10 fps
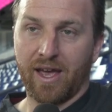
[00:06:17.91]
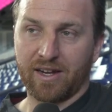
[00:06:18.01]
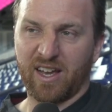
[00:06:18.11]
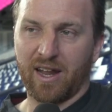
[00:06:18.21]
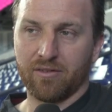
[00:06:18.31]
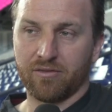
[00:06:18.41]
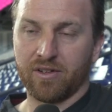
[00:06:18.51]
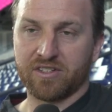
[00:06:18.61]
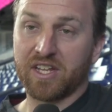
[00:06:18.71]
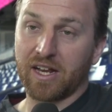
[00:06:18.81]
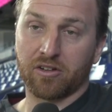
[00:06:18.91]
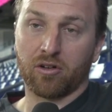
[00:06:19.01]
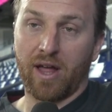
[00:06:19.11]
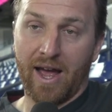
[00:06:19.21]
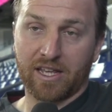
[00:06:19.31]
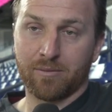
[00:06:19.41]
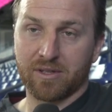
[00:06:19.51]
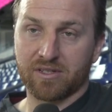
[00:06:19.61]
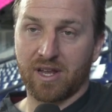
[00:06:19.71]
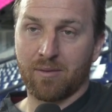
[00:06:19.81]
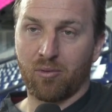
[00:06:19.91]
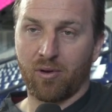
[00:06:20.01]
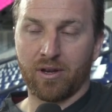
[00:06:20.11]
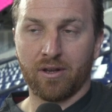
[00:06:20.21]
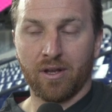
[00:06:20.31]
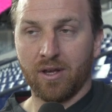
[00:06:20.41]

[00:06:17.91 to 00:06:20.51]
and kind of technical acumen standpoint.